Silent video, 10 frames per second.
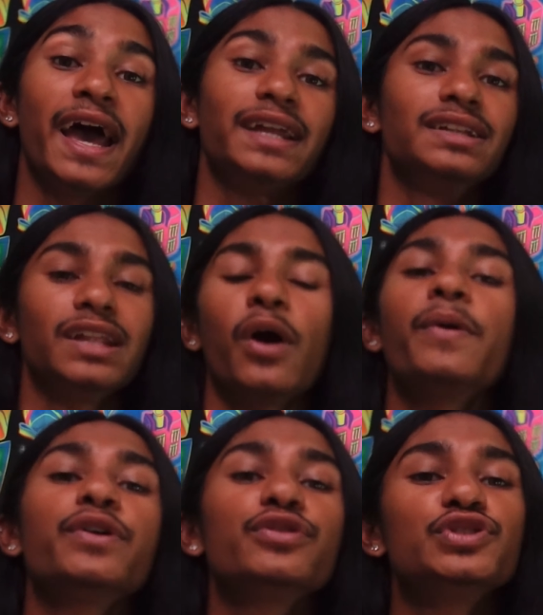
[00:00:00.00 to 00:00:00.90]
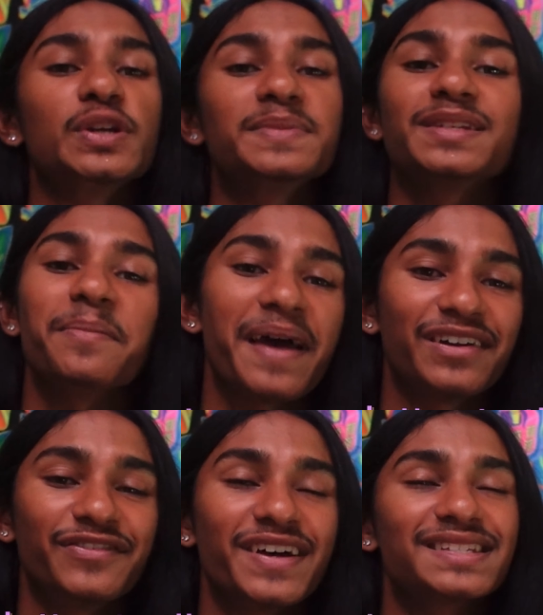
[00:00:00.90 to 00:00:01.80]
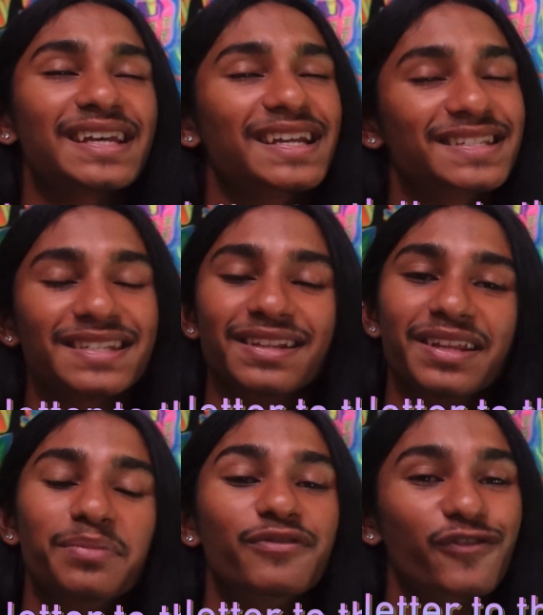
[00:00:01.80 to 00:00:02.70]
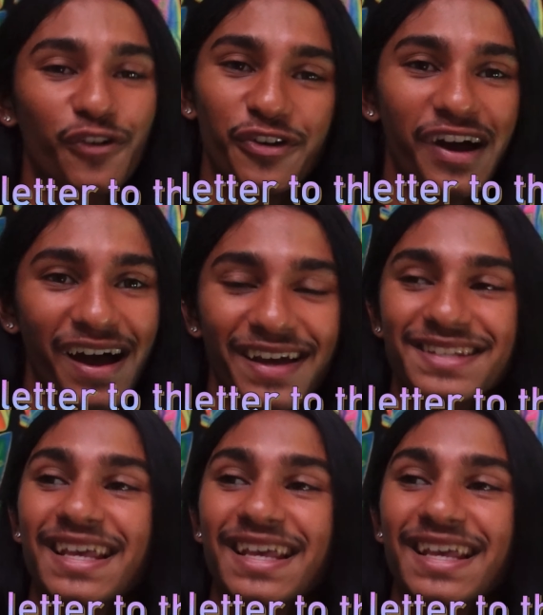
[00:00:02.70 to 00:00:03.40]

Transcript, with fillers: and allowing your dreams to manifest instantly before your eyes